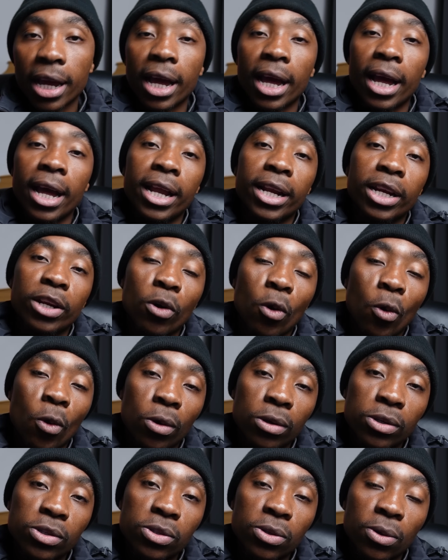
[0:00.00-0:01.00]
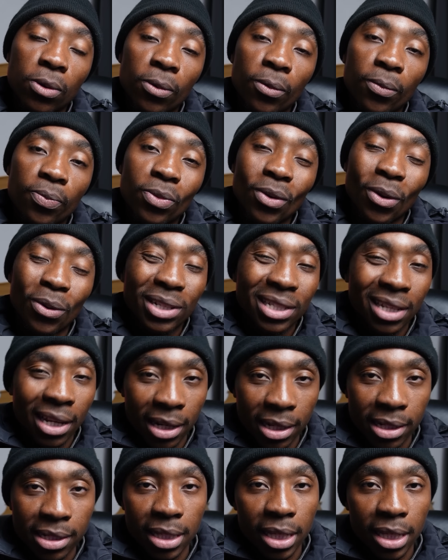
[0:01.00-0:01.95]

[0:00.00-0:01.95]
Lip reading: and also Dennis